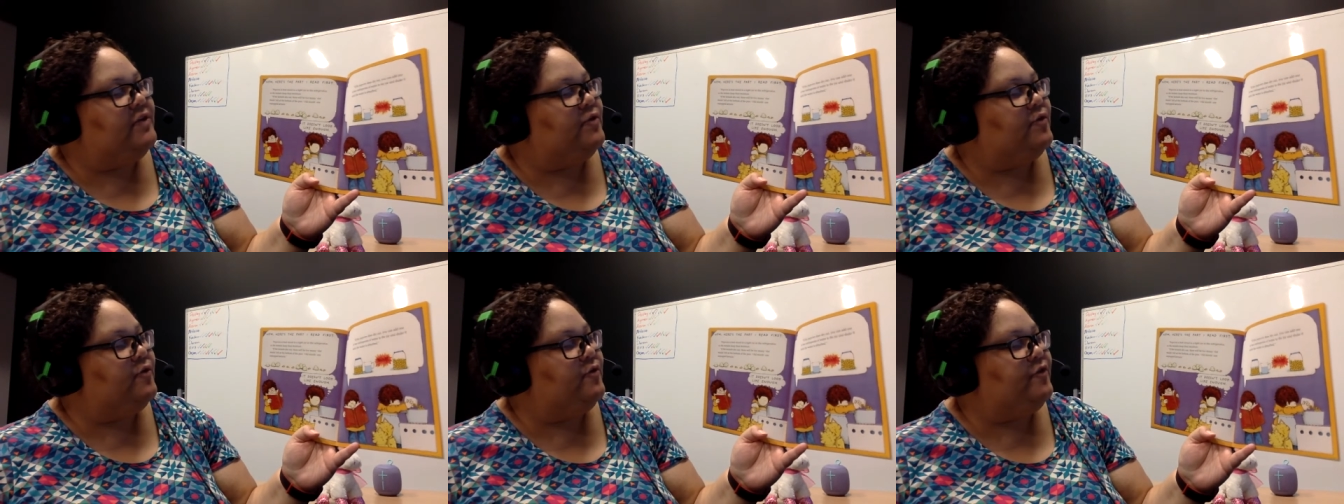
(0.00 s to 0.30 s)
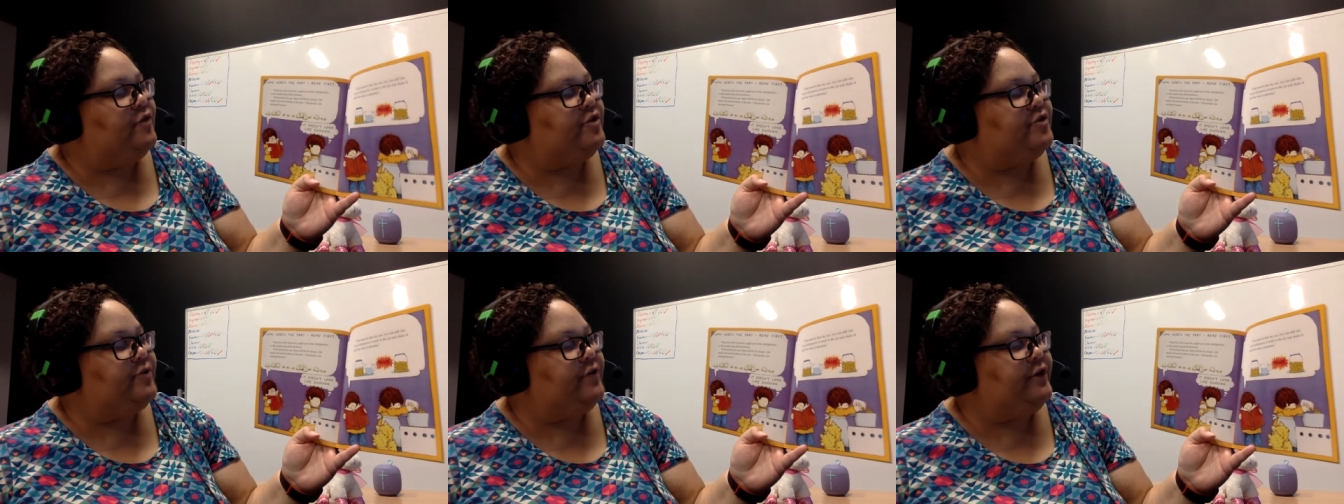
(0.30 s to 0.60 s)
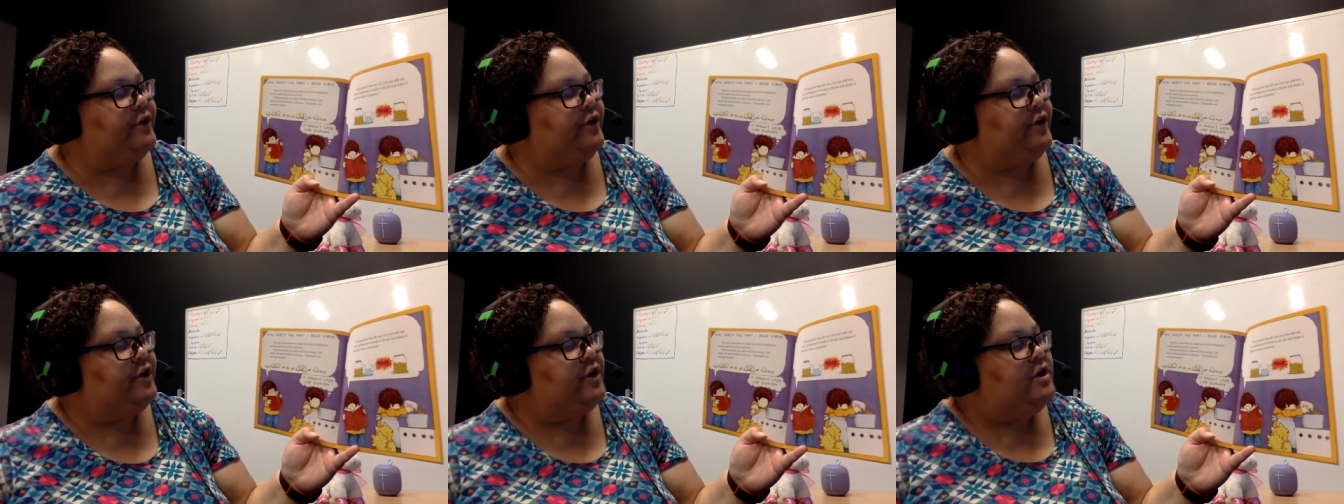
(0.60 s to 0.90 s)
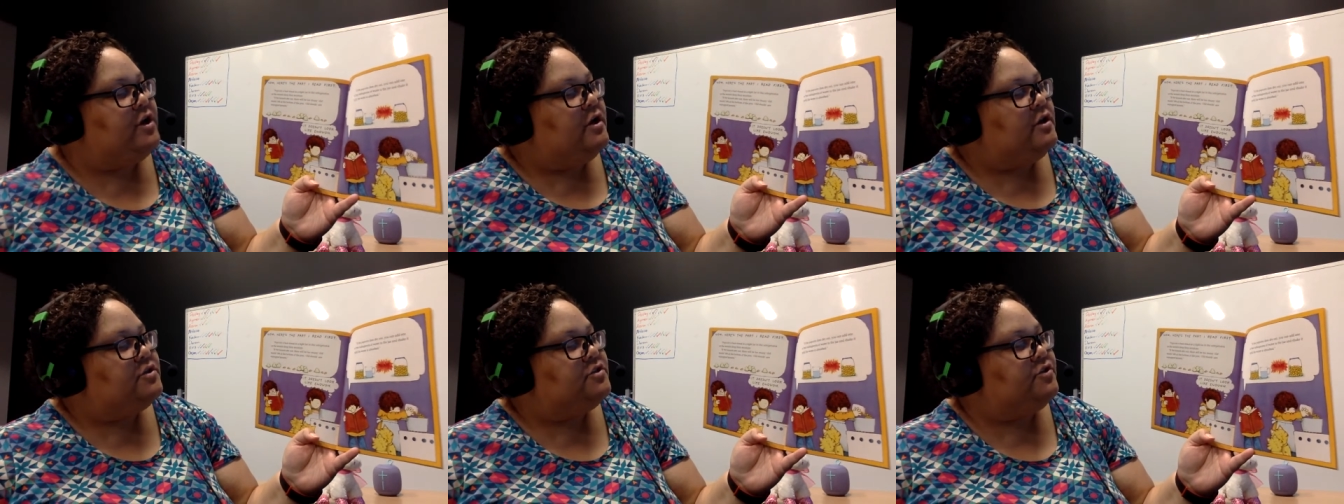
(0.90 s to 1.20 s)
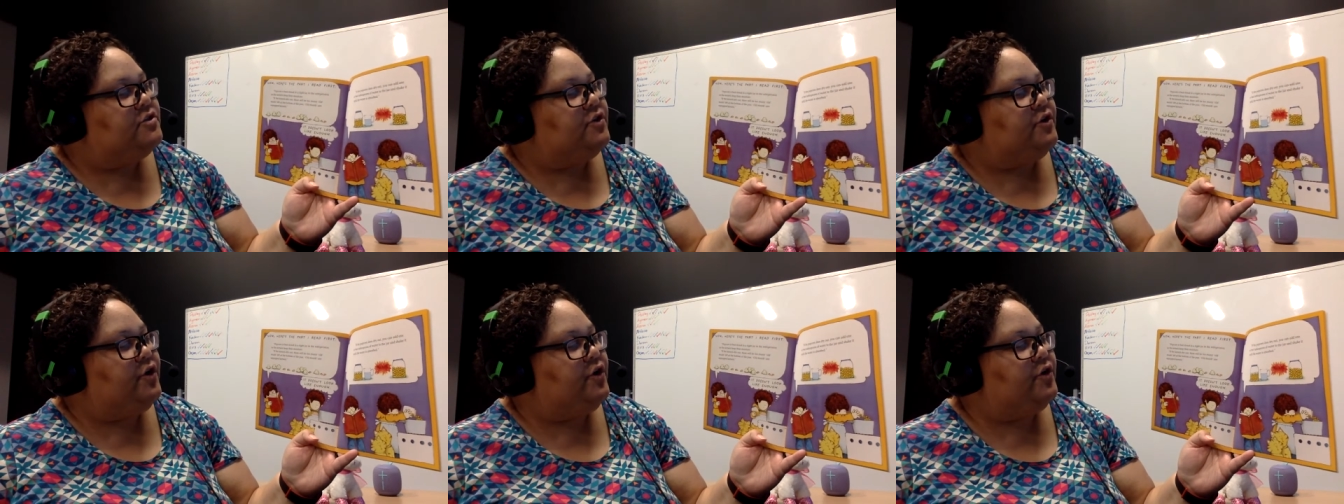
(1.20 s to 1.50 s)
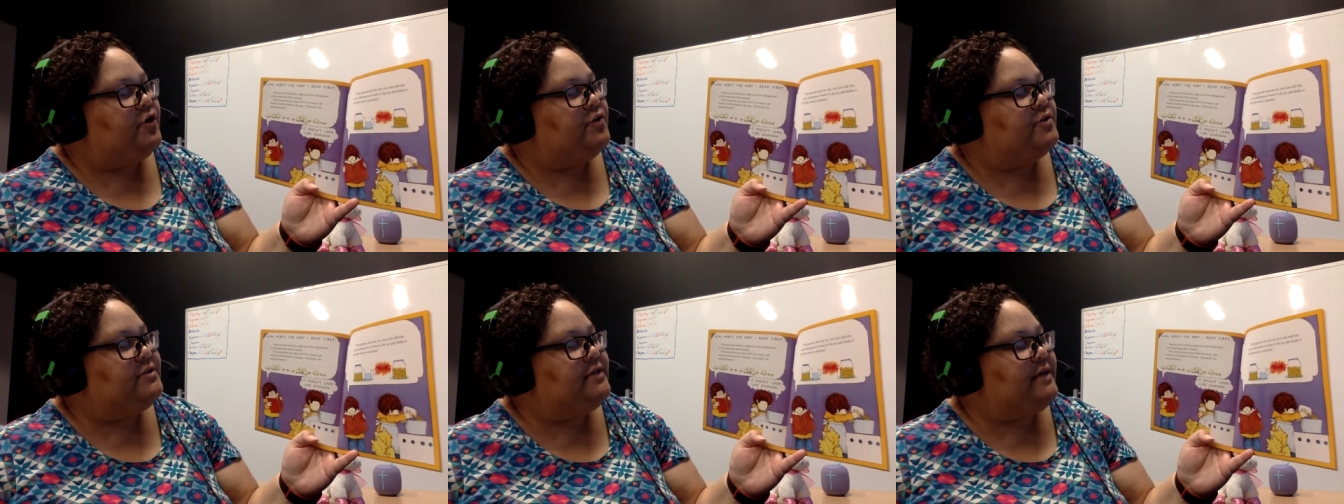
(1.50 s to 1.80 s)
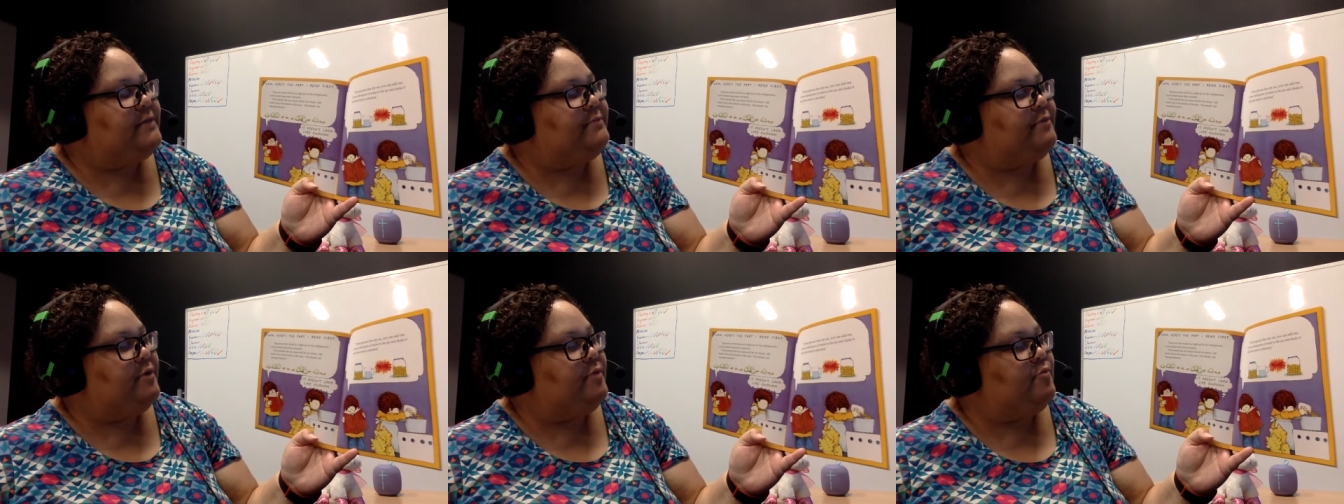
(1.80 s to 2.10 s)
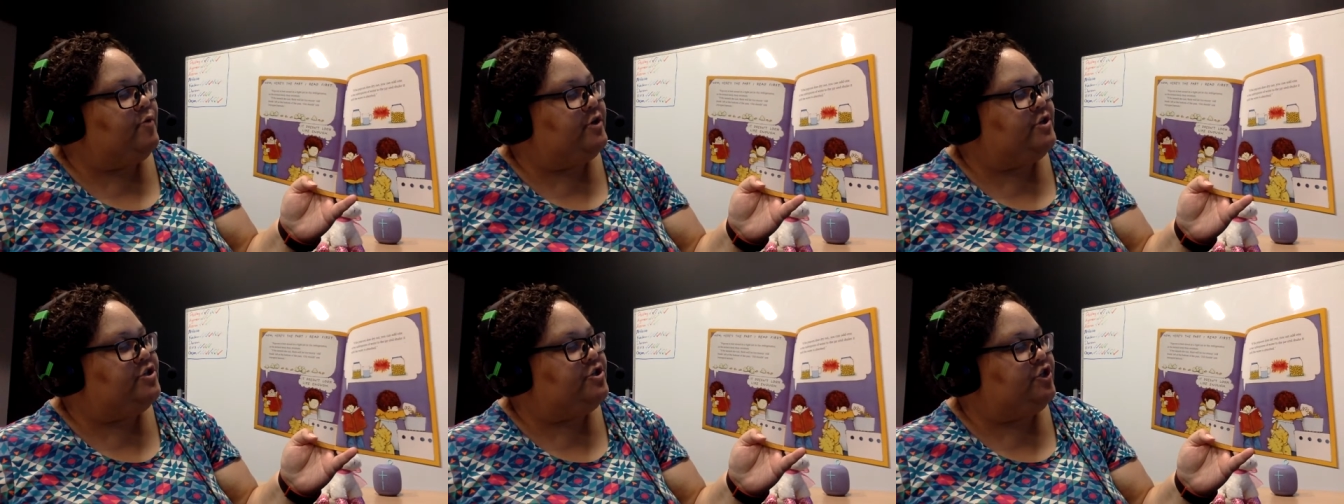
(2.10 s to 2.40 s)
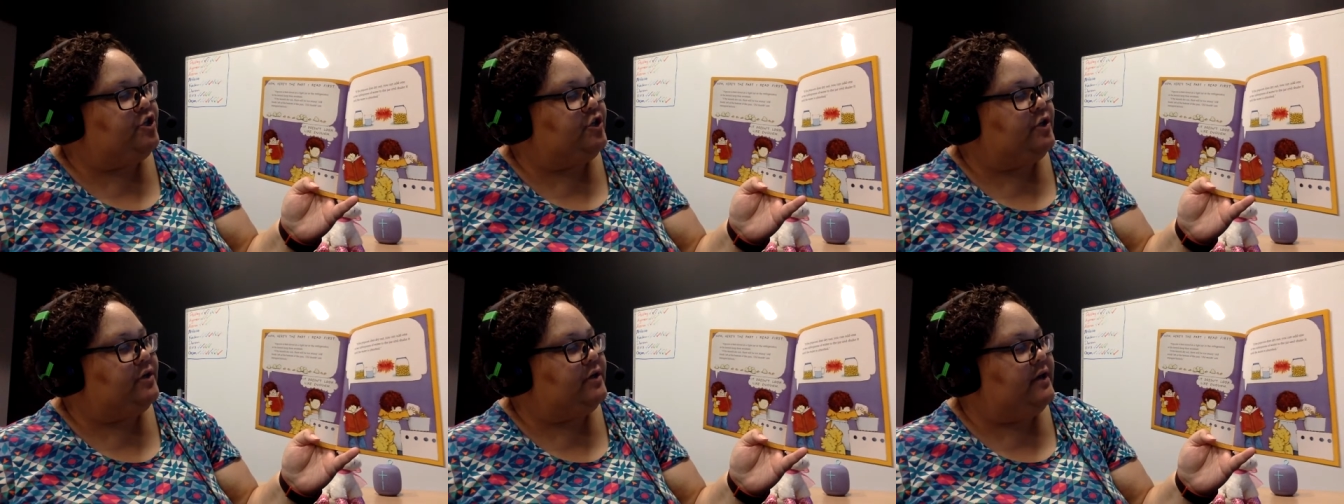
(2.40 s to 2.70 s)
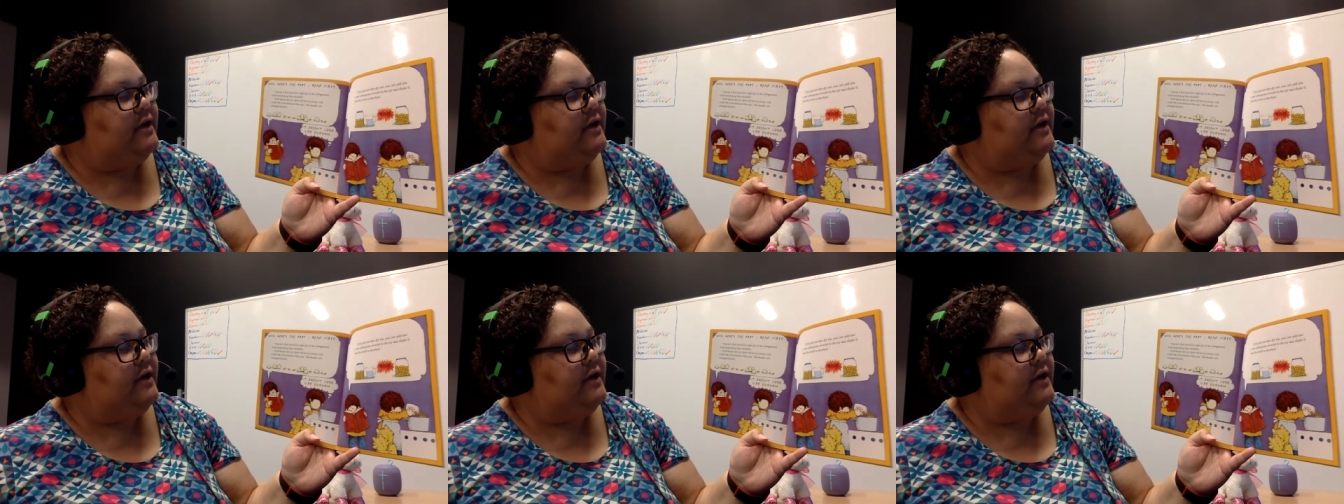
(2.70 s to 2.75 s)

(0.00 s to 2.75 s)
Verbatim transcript: the refrigerator so the kernels keep their moisture.